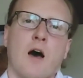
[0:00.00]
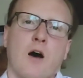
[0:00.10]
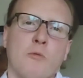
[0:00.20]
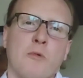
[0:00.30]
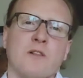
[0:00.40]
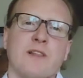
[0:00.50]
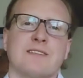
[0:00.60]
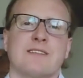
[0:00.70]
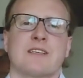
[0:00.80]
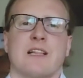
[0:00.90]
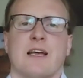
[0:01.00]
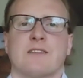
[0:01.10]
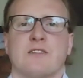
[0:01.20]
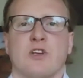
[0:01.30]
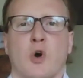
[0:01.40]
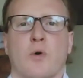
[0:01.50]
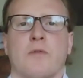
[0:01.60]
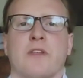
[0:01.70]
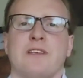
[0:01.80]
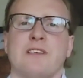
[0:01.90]
Omar lets his clients know
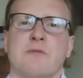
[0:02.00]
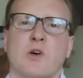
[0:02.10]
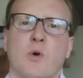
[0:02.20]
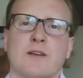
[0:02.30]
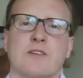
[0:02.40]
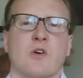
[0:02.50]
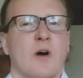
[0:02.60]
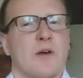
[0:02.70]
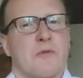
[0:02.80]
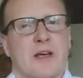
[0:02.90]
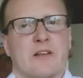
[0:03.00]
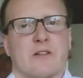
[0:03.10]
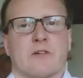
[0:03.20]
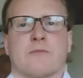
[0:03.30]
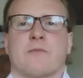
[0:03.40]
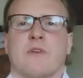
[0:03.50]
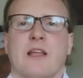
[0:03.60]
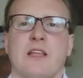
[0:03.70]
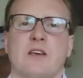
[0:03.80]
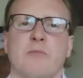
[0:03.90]
that these requests are quite regular,
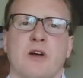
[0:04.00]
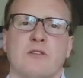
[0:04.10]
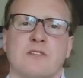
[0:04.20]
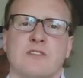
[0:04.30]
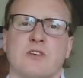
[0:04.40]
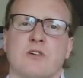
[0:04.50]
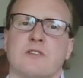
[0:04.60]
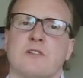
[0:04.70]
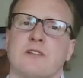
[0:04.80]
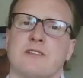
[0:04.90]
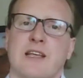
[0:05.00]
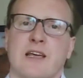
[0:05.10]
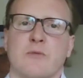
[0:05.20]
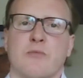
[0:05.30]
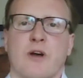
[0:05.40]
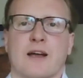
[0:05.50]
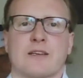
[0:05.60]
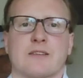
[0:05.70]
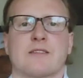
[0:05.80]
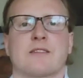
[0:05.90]
and he compares the search to the standard
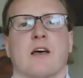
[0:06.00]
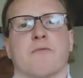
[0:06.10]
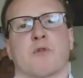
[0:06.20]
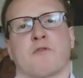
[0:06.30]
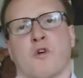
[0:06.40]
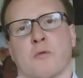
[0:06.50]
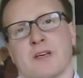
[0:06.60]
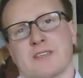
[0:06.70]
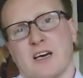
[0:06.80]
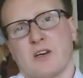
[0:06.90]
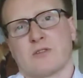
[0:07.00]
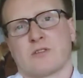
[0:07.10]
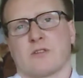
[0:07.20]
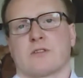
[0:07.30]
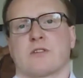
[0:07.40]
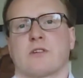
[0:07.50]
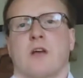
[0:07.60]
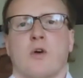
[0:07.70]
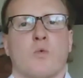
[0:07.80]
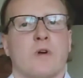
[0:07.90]
practice of performing a title search.
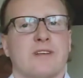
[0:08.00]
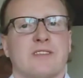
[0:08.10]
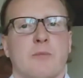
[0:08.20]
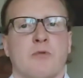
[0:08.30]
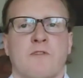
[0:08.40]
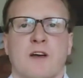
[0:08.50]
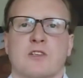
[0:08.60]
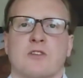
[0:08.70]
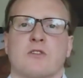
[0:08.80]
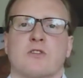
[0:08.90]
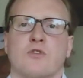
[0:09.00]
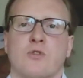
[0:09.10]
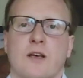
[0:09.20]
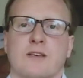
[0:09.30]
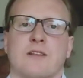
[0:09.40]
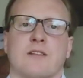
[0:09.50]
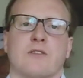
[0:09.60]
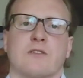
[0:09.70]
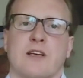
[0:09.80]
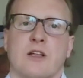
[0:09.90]
Real estate professionals trust that their
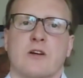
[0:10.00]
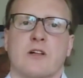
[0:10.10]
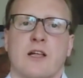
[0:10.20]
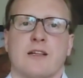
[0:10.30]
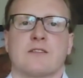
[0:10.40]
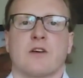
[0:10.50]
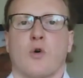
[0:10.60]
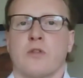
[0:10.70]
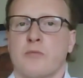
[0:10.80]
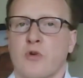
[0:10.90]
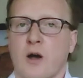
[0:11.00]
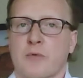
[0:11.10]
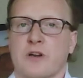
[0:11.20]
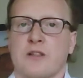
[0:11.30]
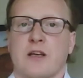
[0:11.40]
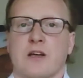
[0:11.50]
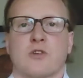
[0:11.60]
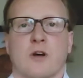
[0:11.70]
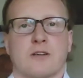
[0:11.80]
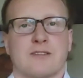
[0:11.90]
seller clients own the property they are
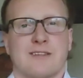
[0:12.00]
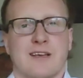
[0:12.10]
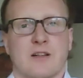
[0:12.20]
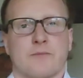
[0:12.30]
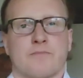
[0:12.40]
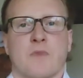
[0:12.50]
trying to sell,